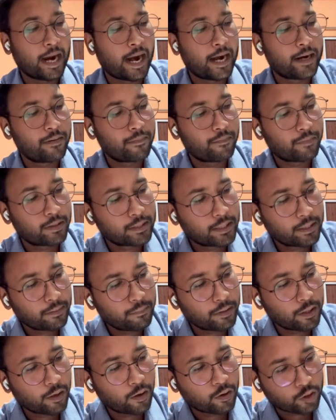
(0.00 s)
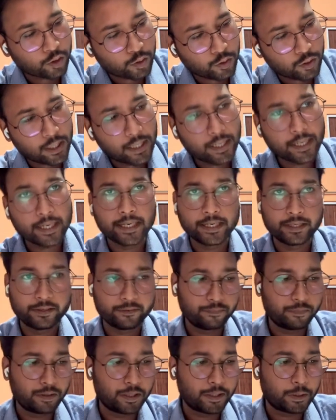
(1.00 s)
And mother belongs to the
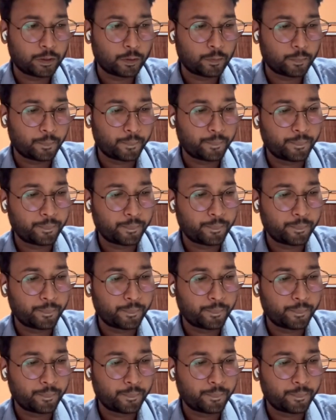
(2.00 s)
negative blood group.